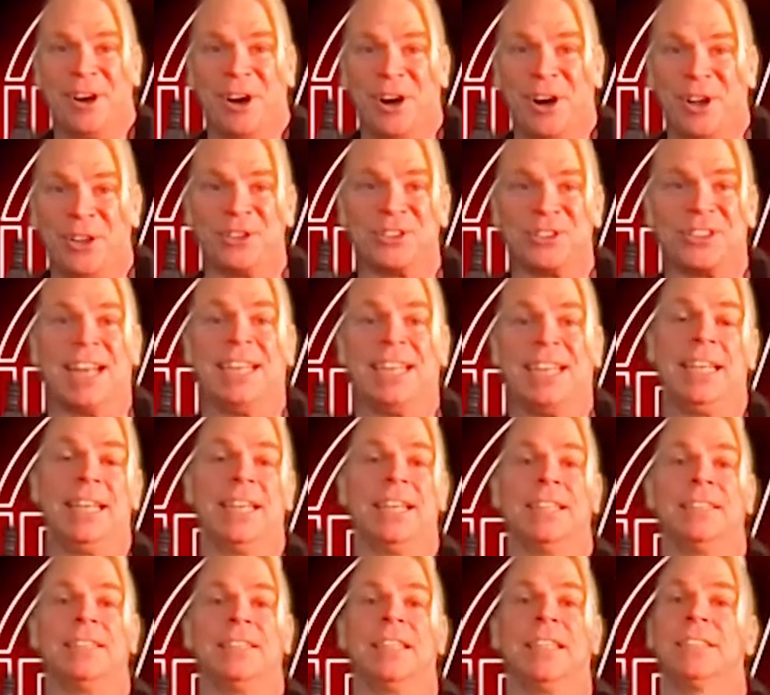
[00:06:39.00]
All those
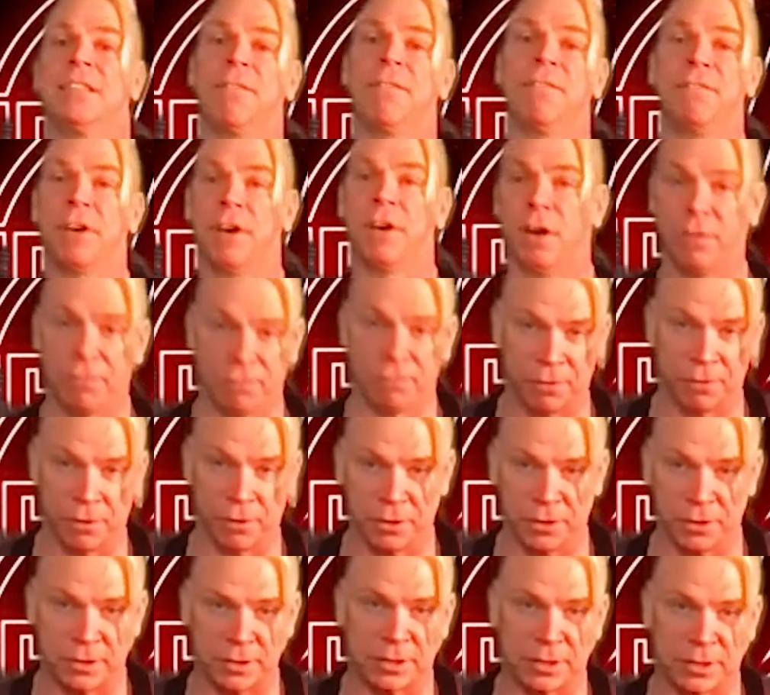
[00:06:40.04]
ideas. That's the very
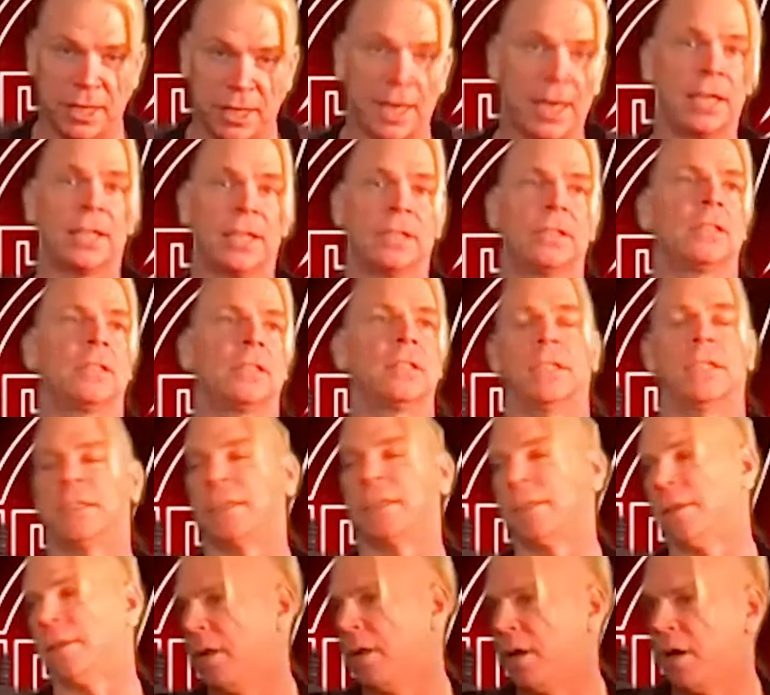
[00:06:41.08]
first thing because it's like a
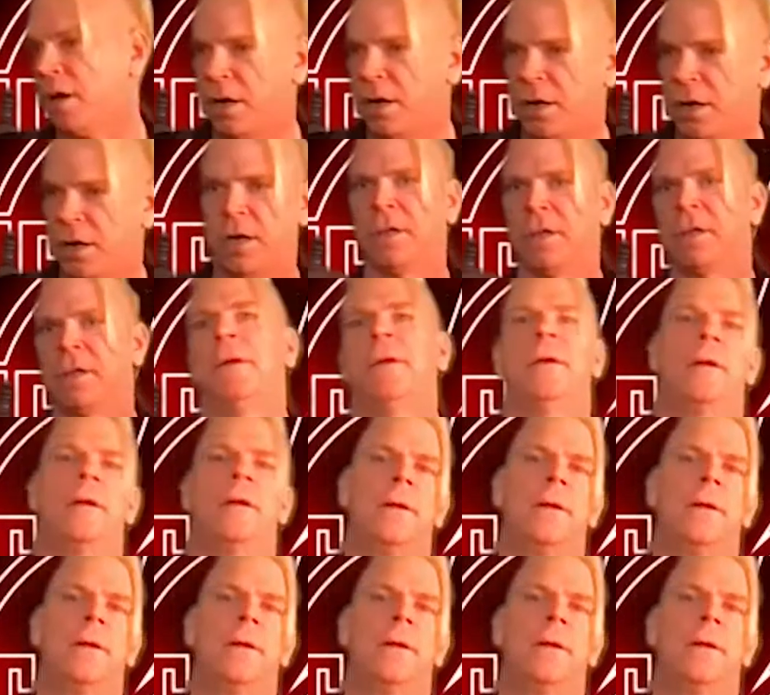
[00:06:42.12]
long